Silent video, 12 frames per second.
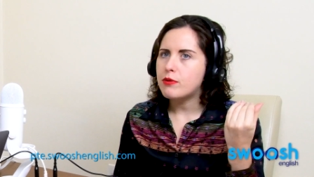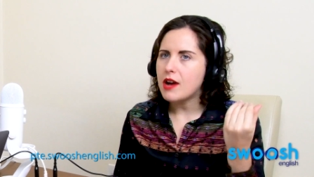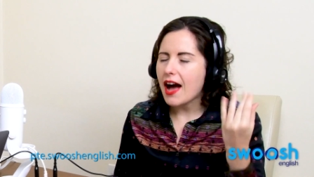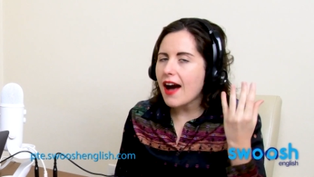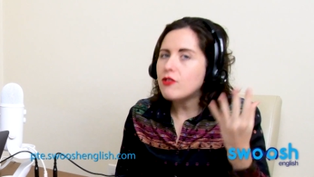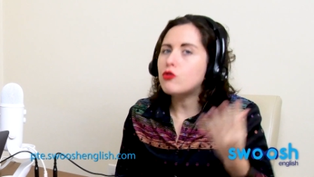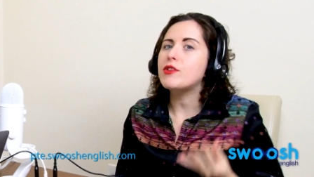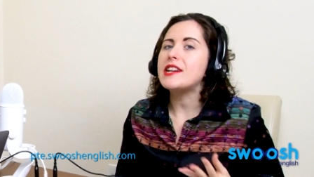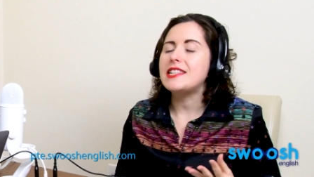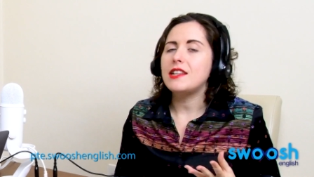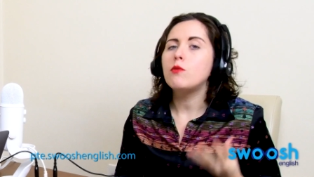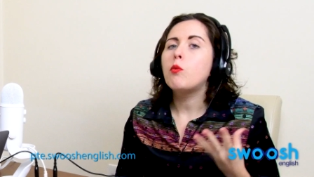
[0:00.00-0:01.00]
have a
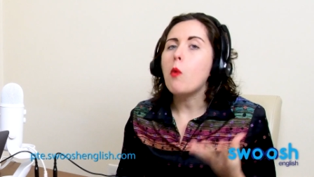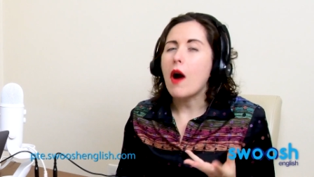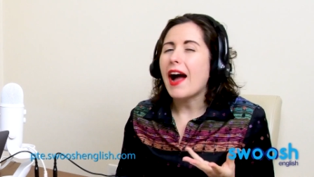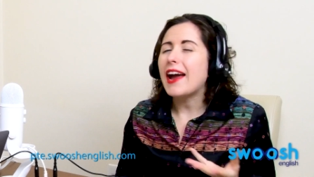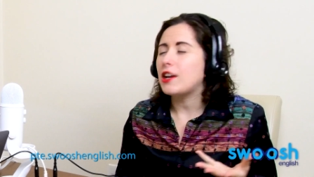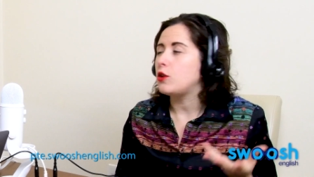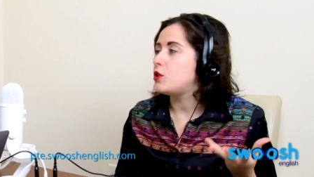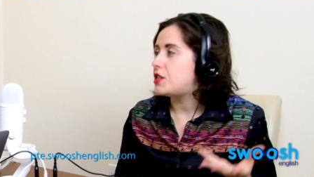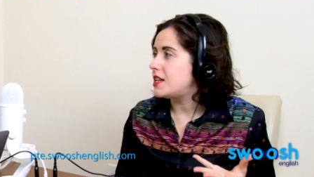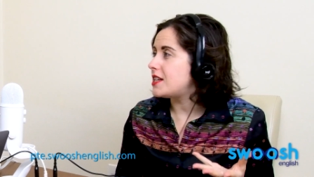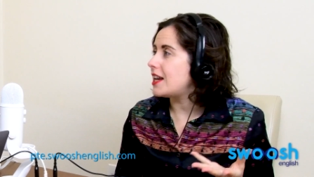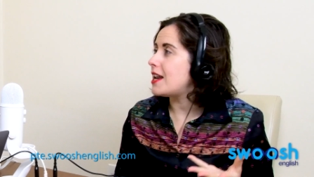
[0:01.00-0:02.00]
reason why you
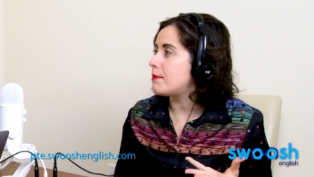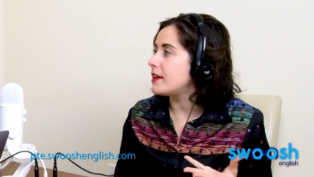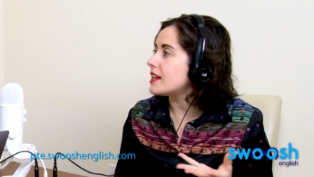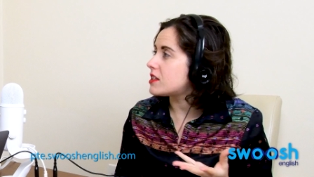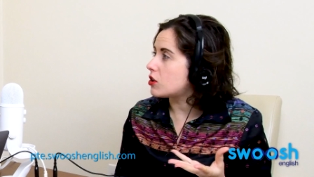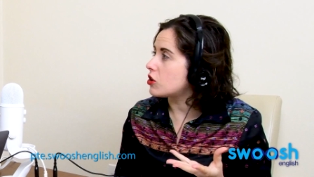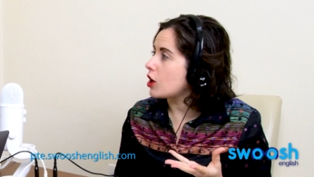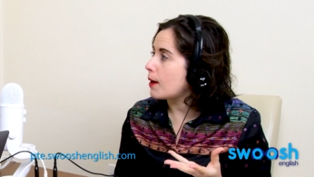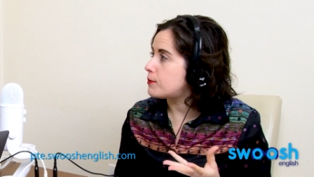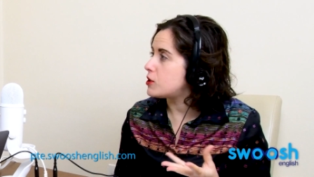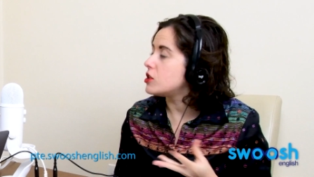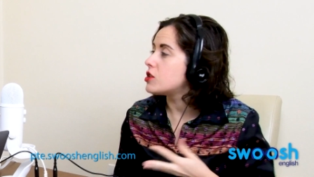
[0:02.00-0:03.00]
did eliminate certain
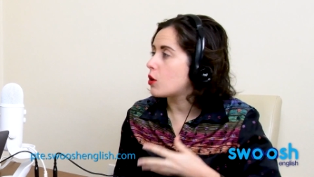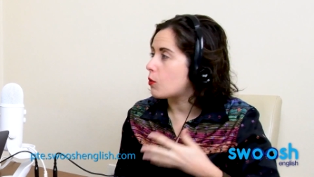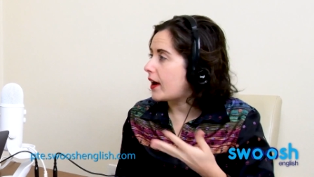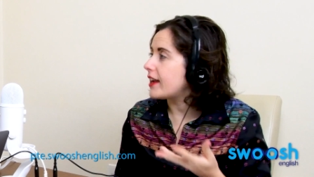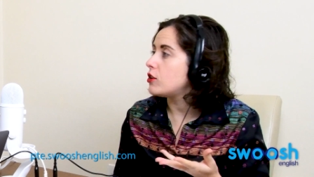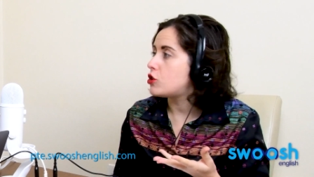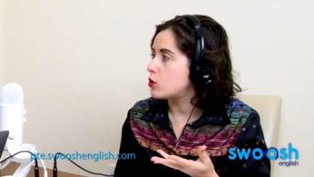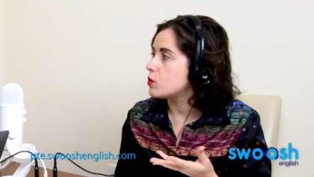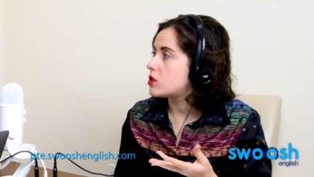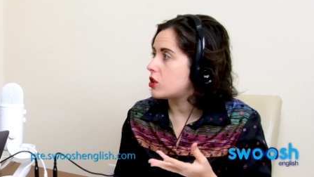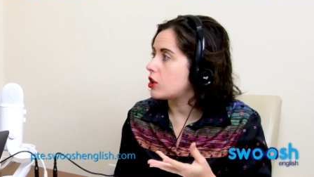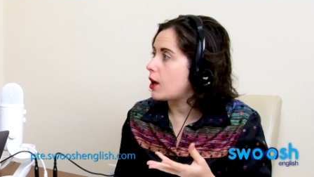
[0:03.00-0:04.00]
options or why you
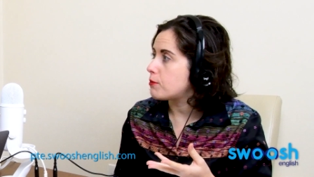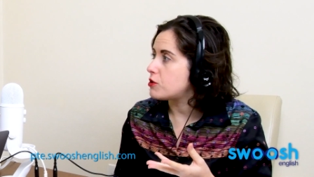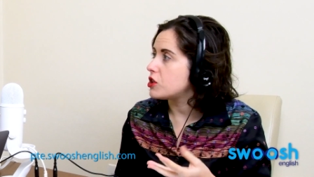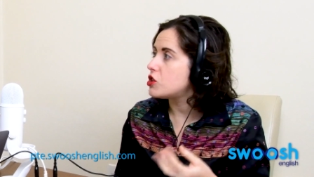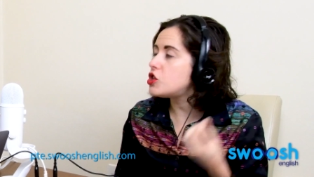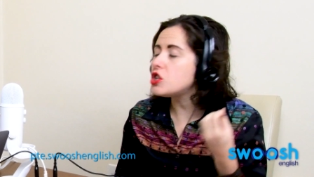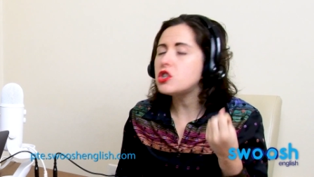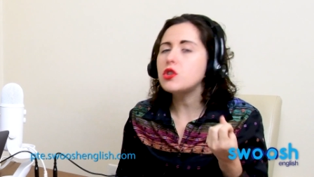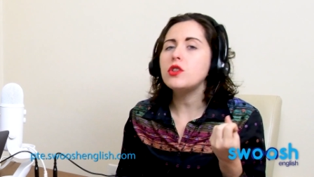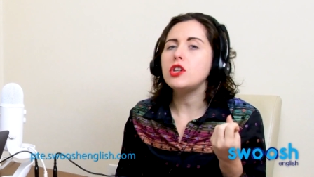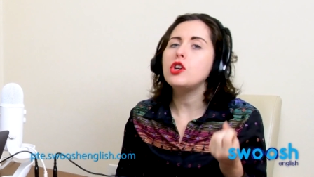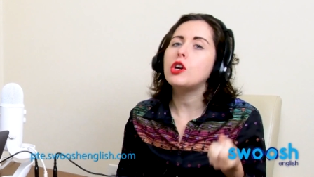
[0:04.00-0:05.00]
chose certain option, just so
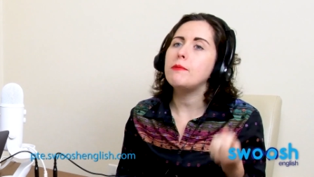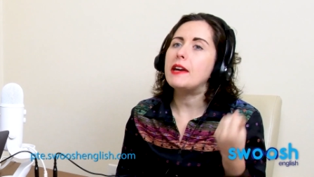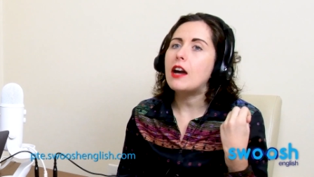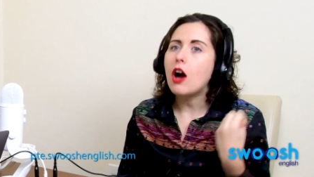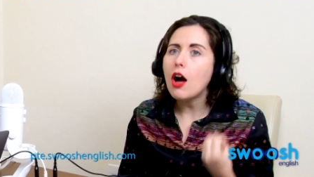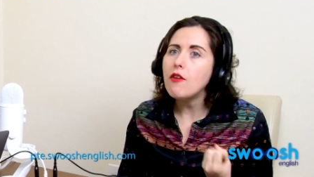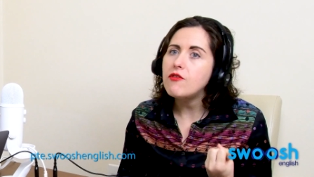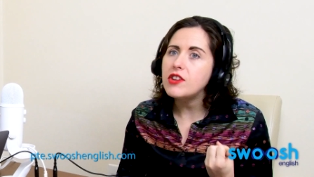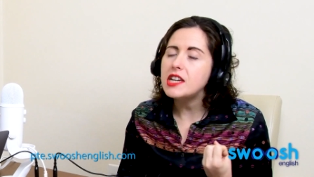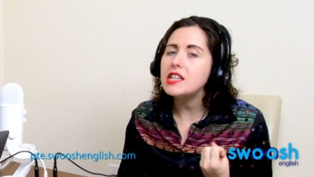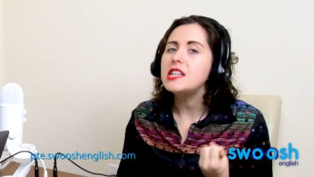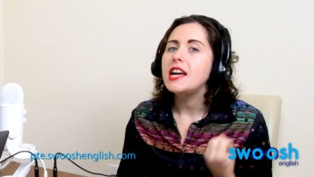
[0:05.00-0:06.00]
that you can be
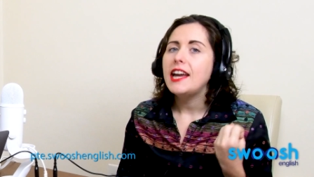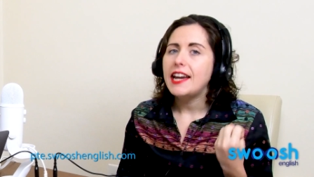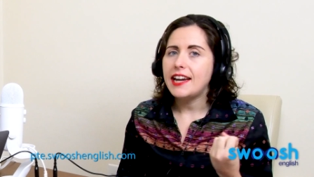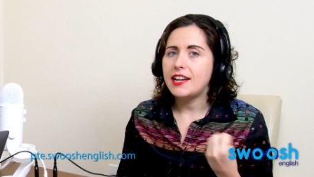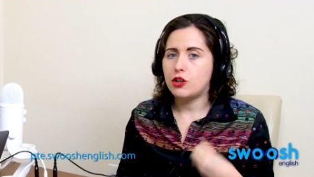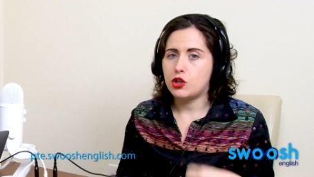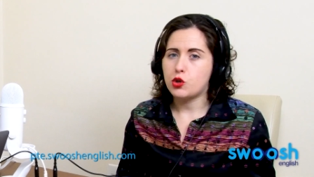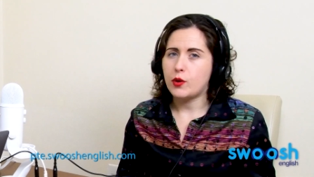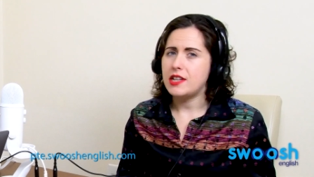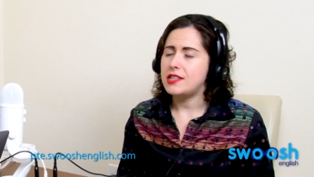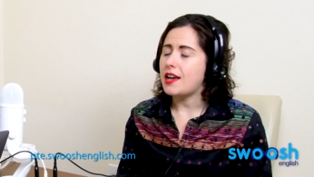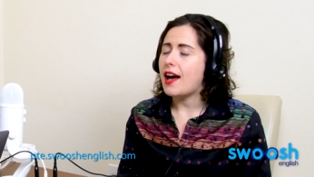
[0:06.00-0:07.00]
confident in your
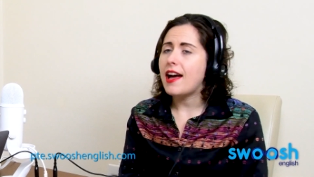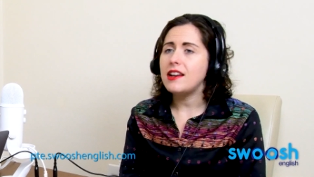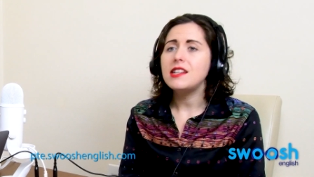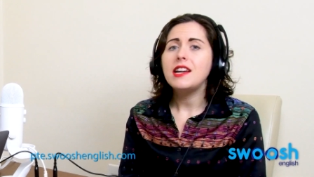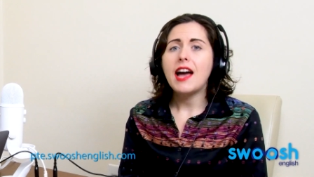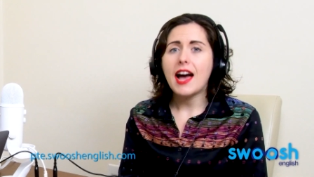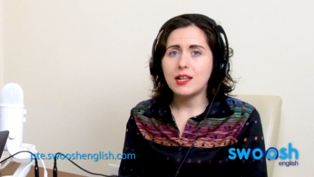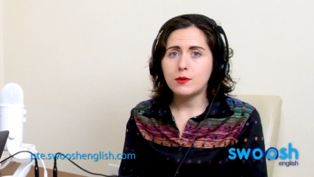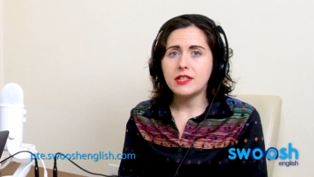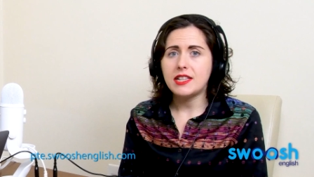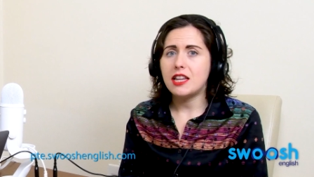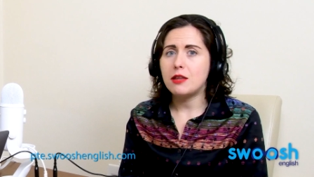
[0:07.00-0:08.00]
choice. And as
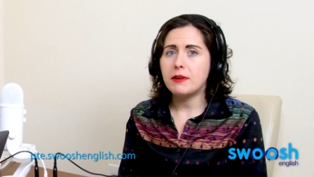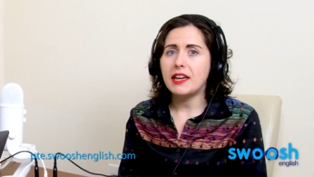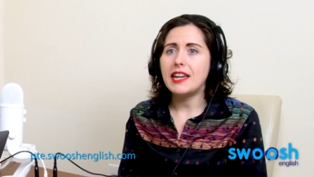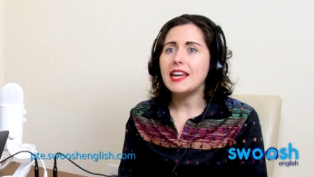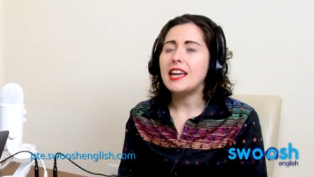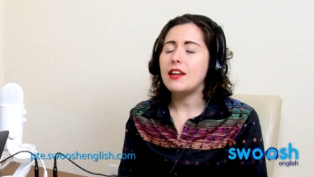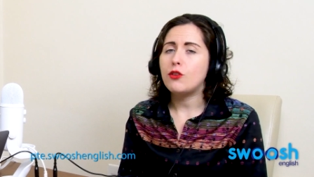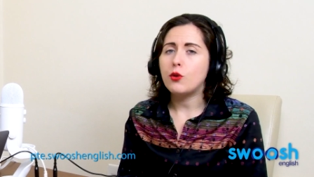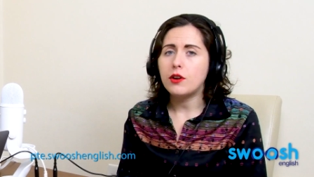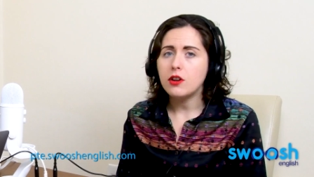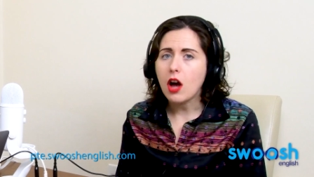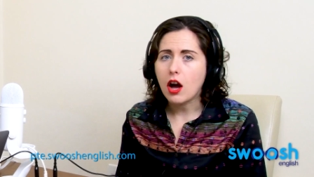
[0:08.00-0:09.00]
we said at the beginning, if you
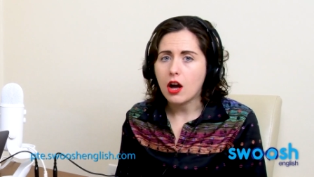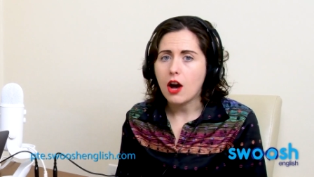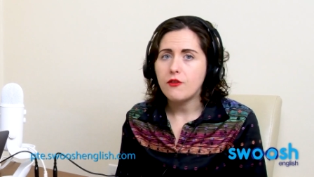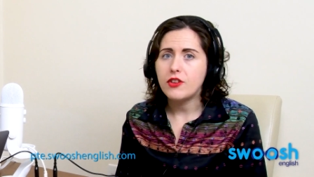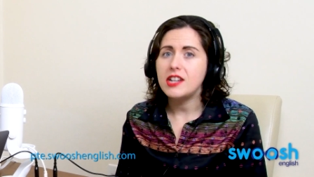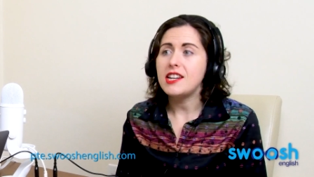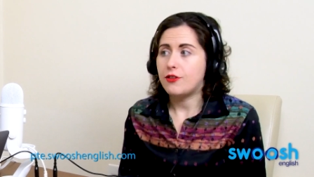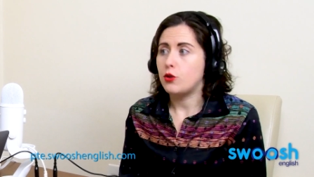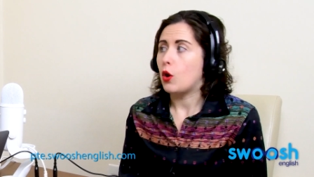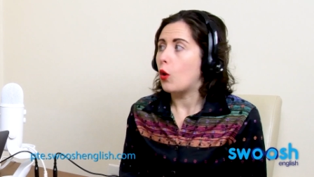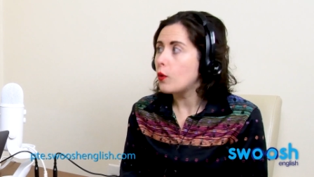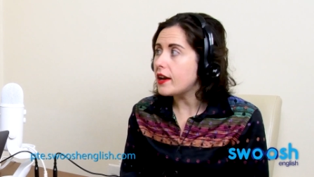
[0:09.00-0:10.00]
are not confident, if
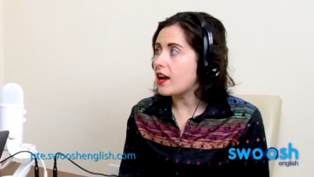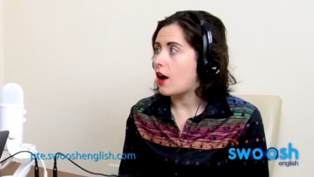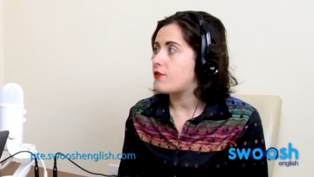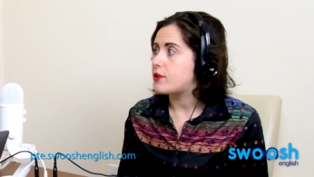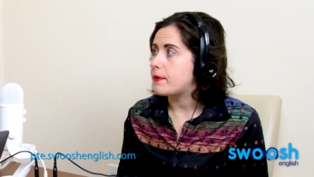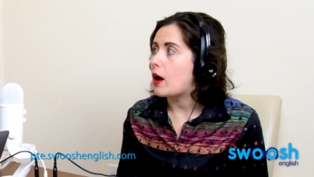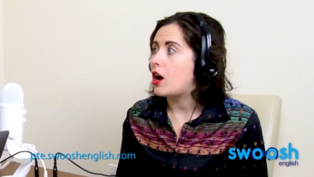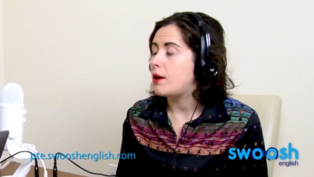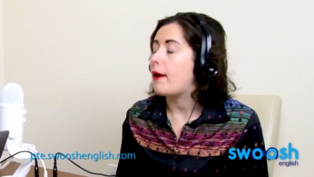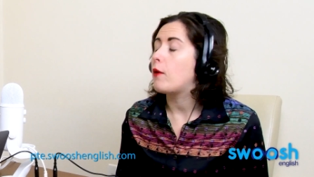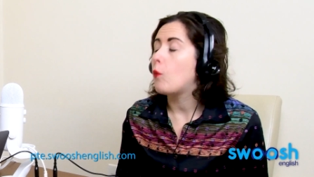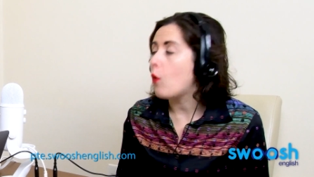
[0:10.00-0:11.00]
you're only confident
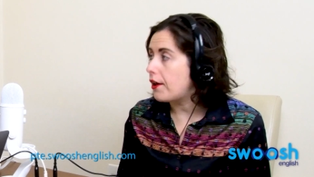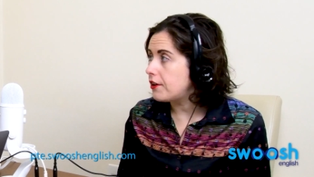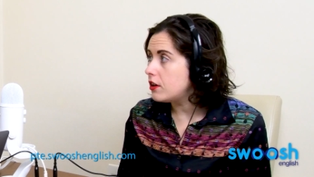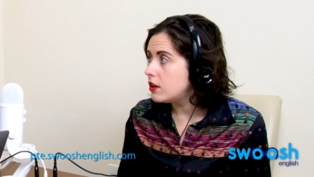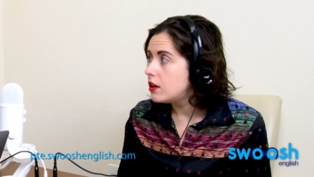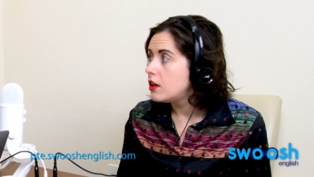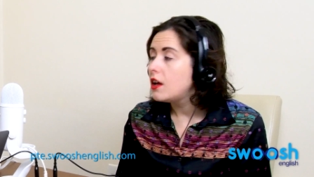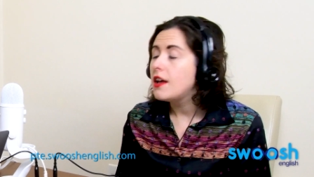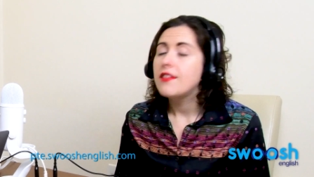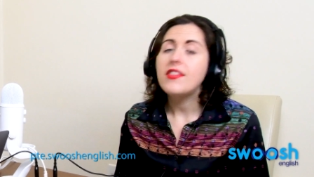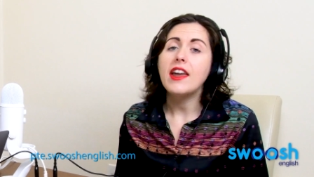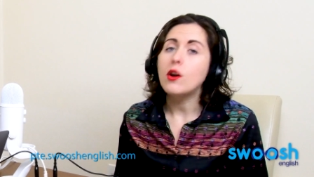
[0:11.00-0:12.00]
about one,
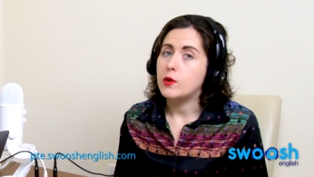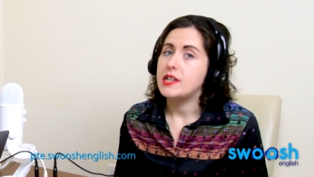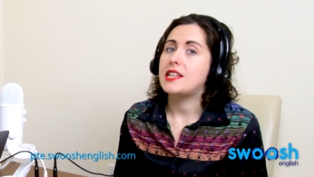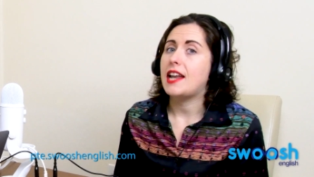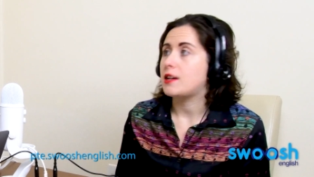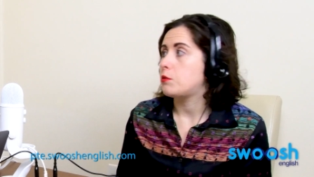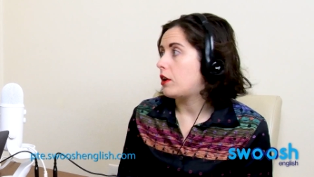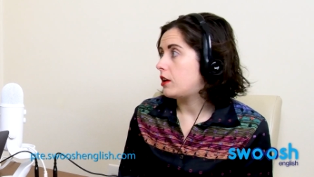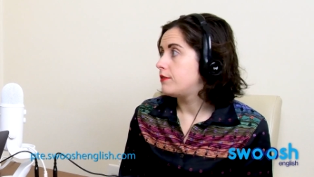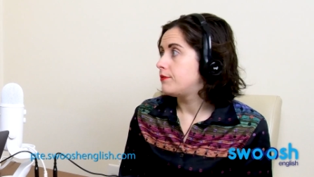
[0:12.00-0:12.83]
then only select one.